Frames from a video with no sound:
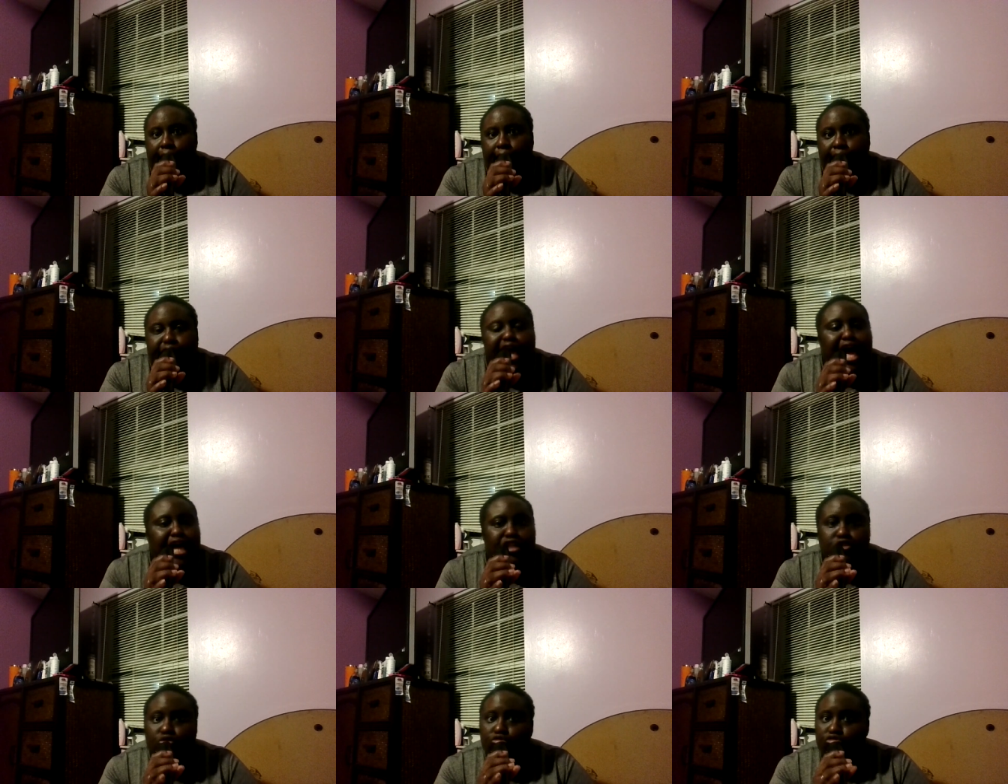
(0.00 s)

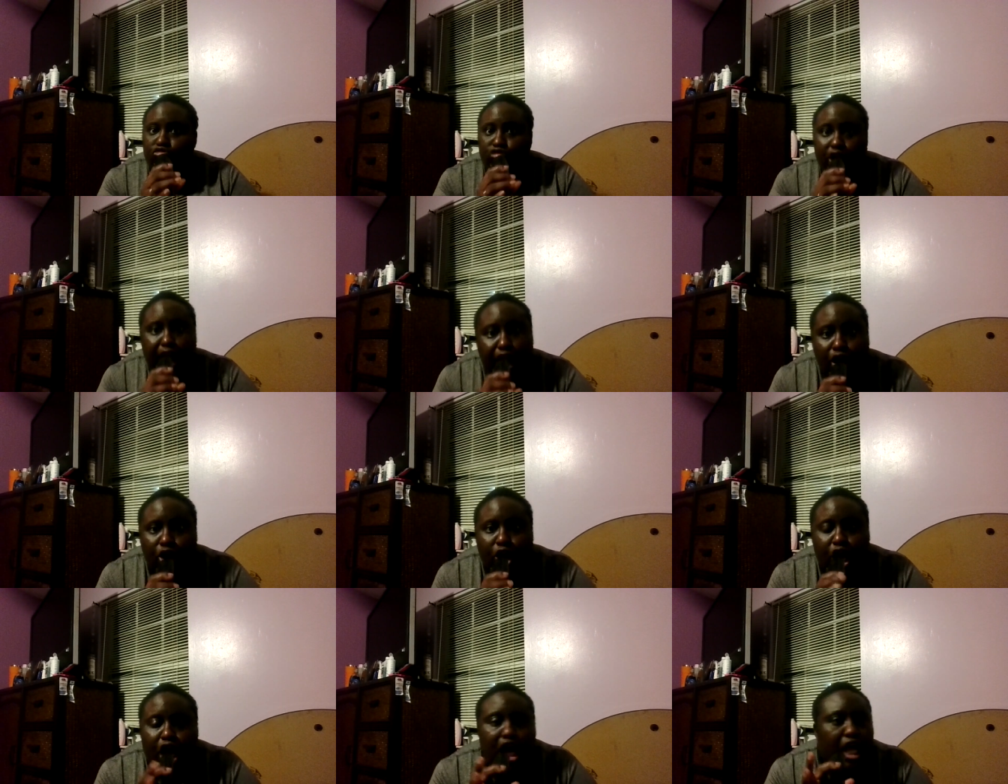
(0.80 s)
That's rare.
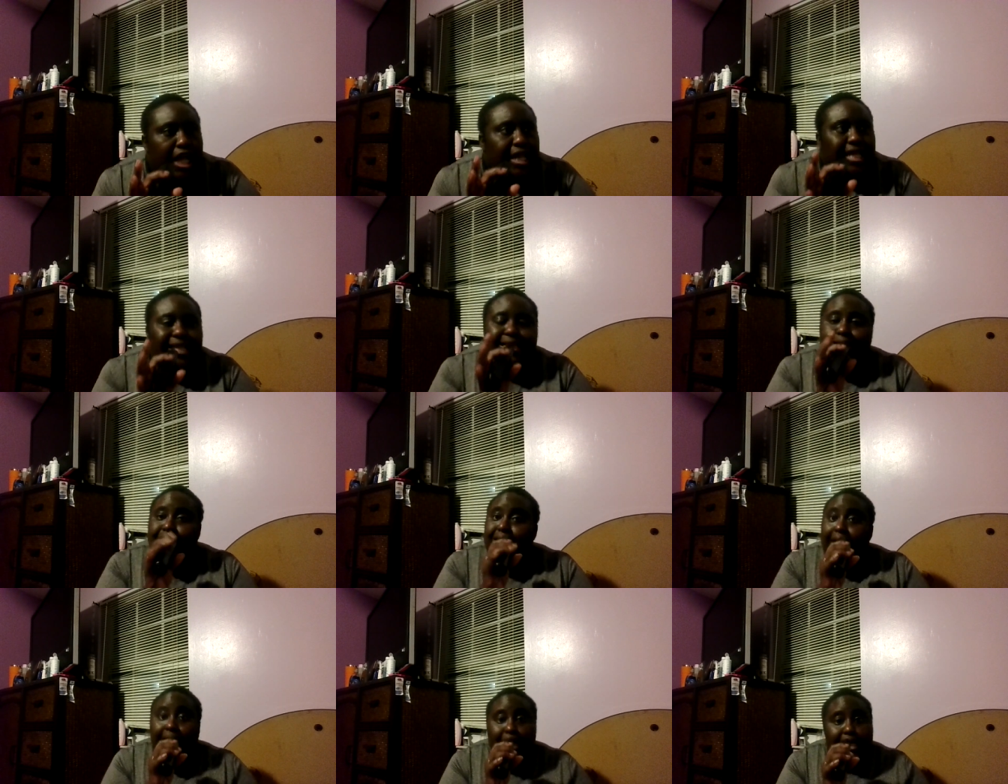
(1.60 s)

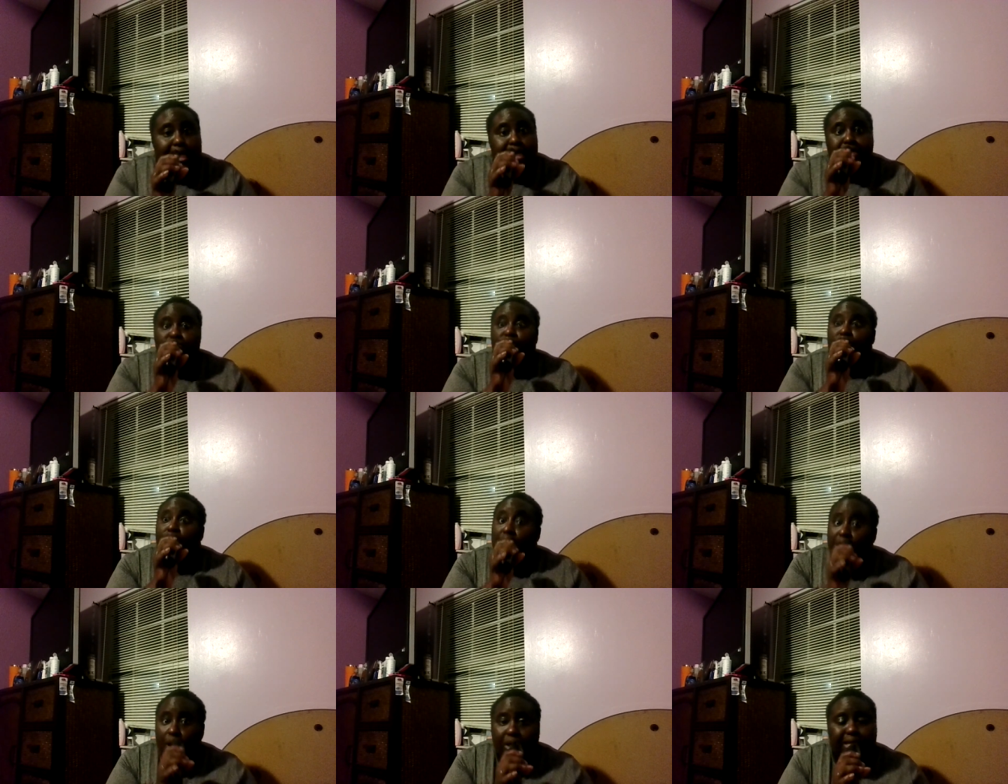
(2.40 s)
That is rare.